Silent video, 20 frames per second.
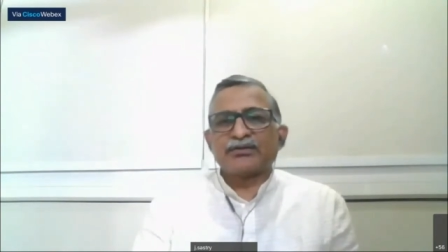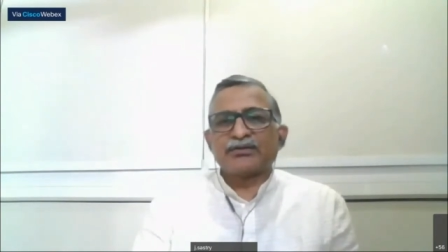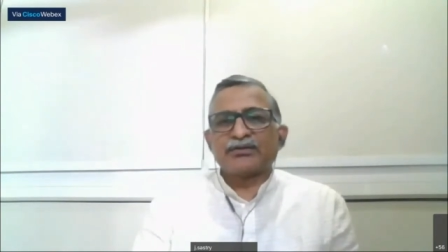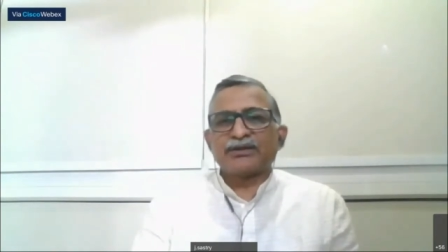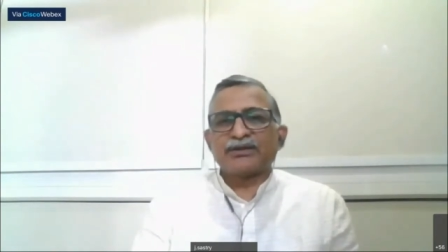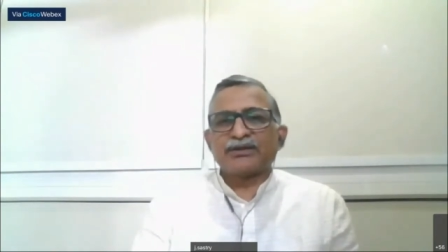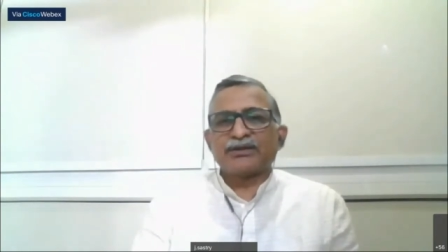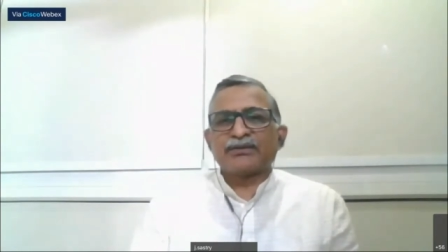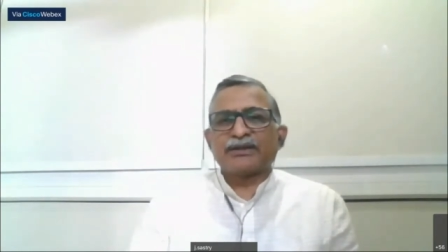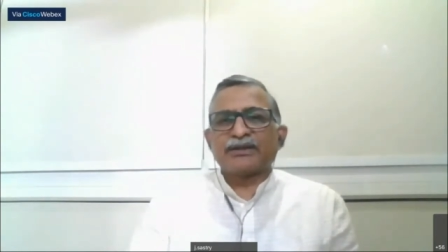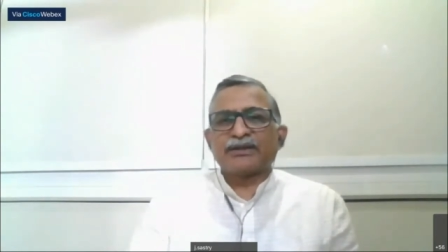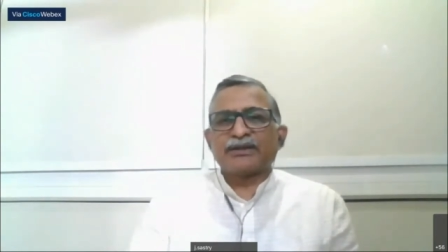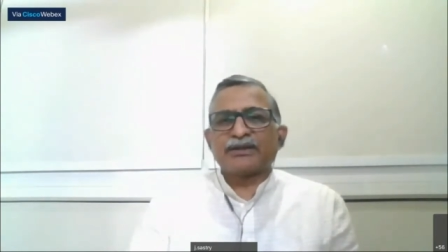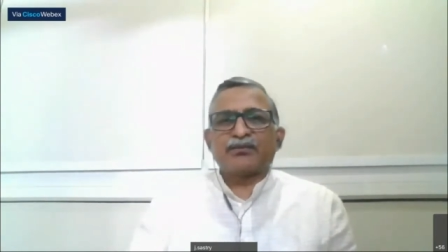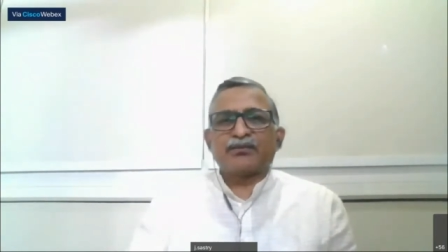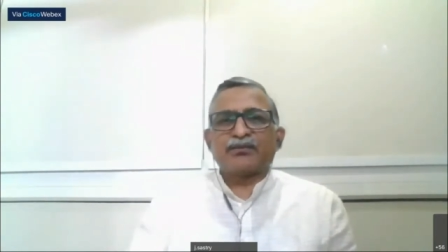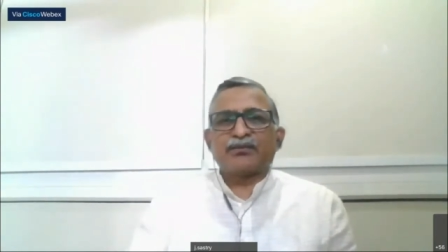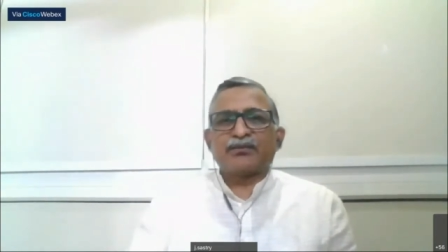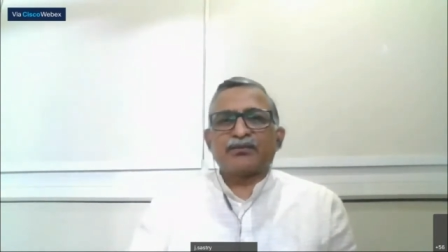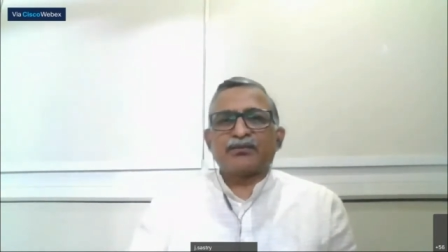So once we
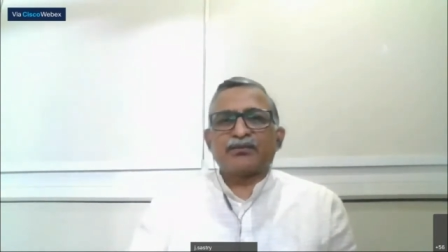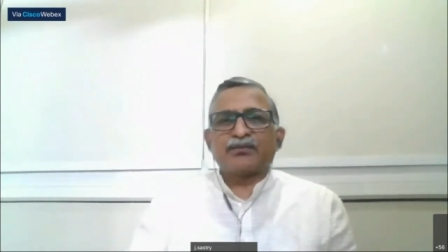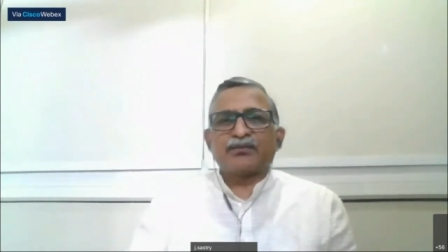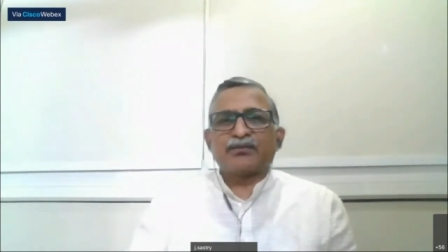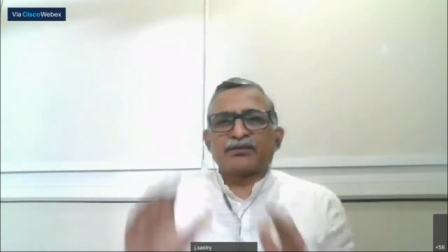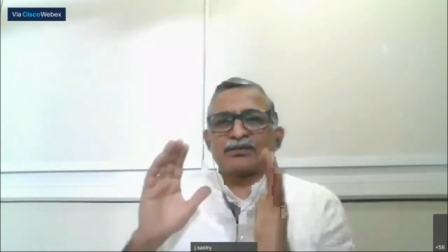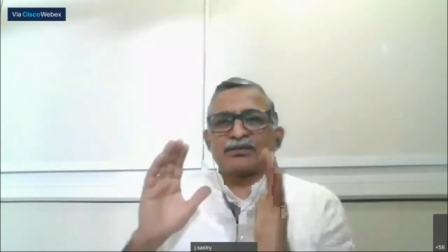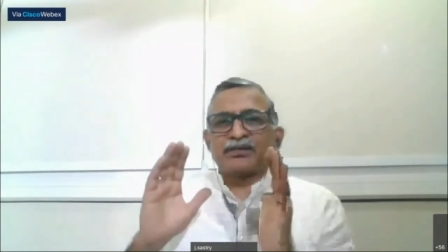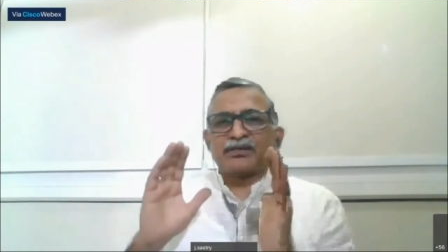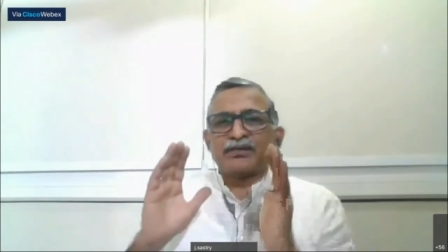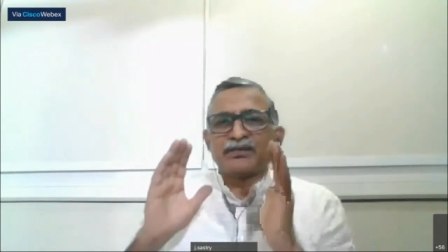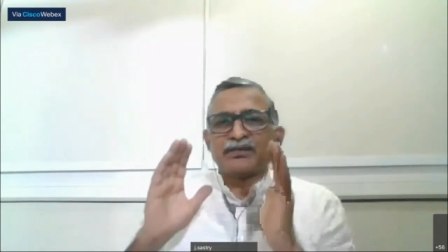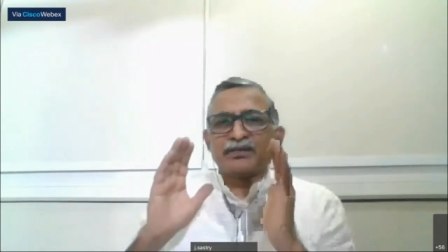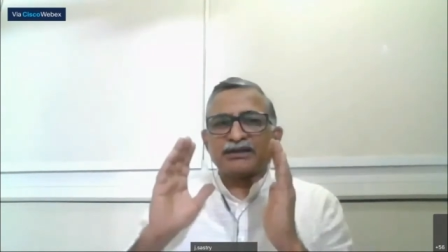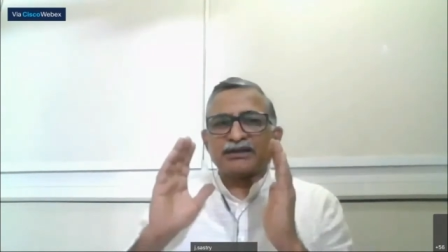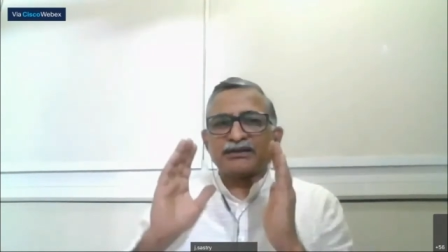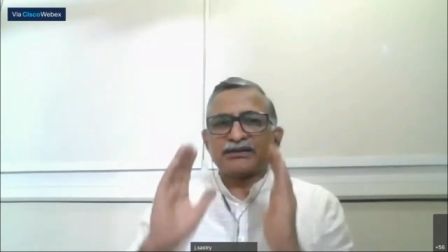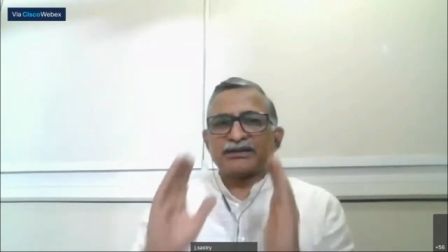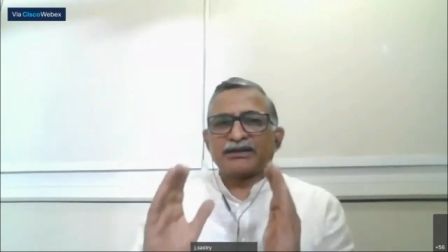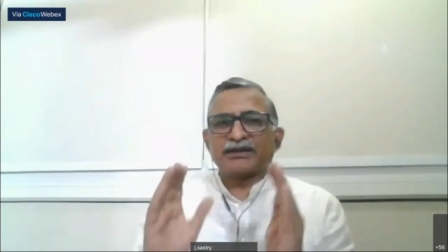get focused
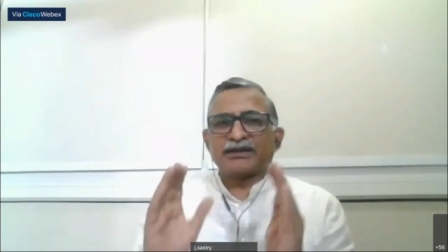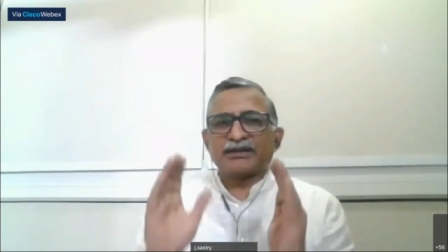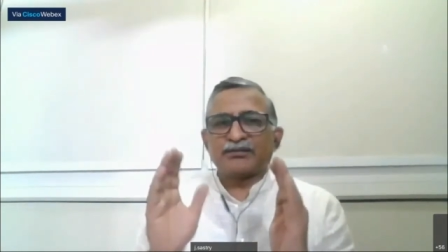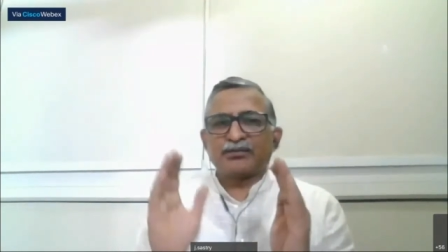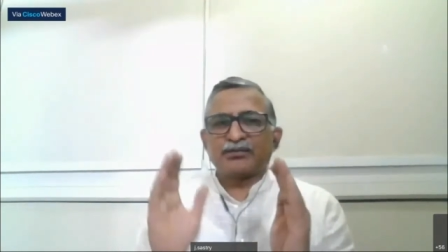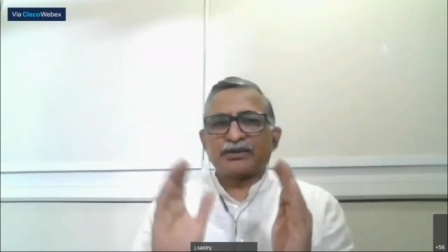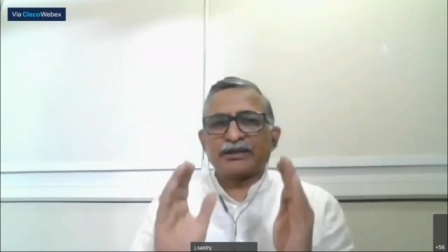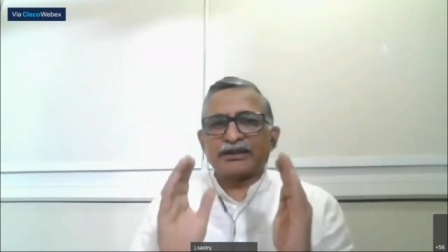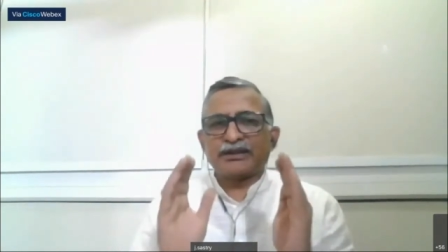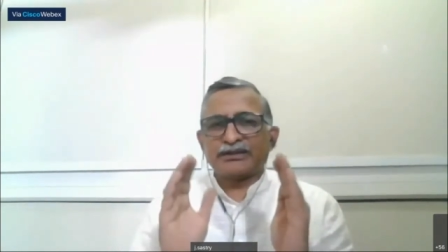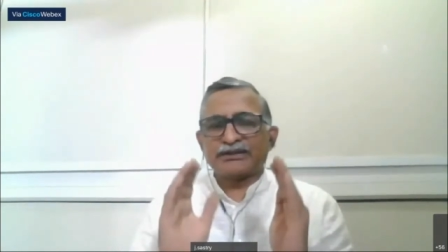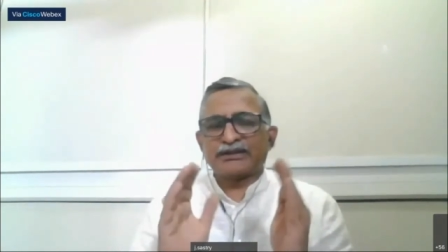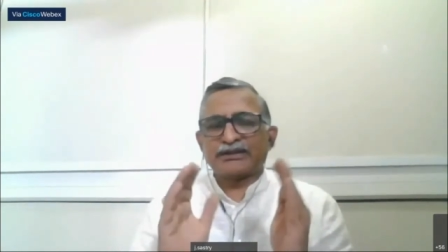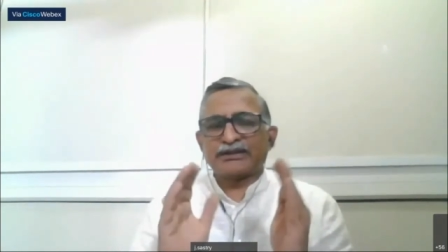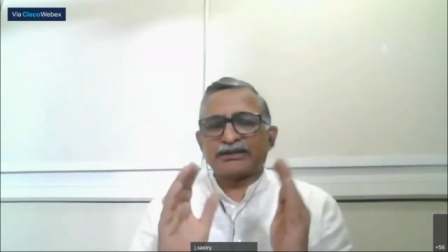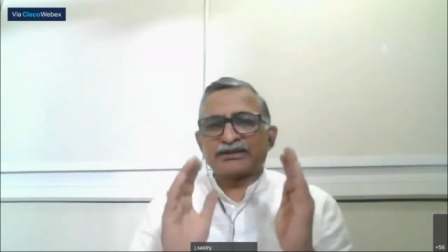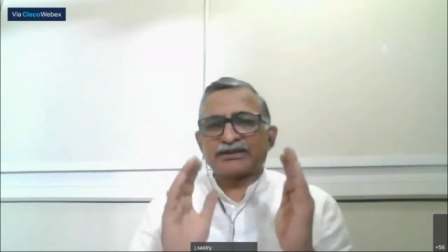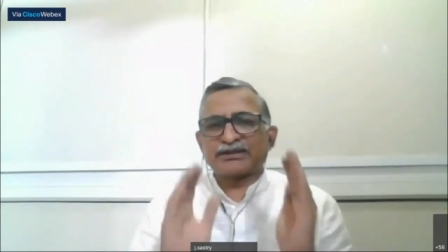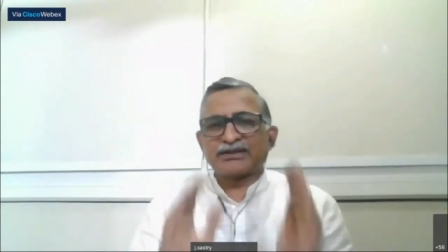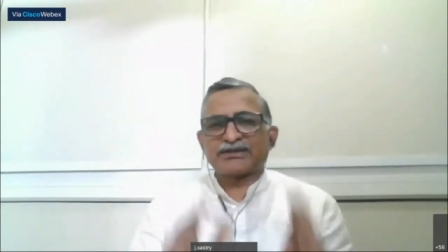and, and single point
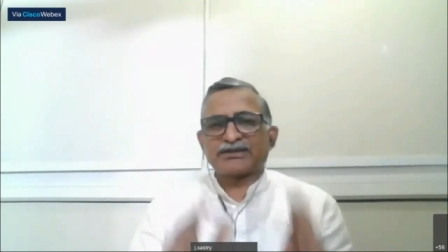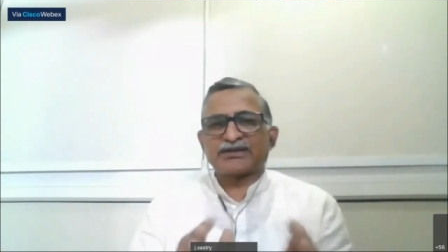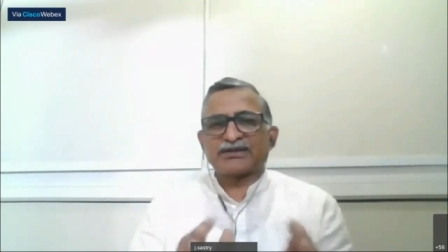agenda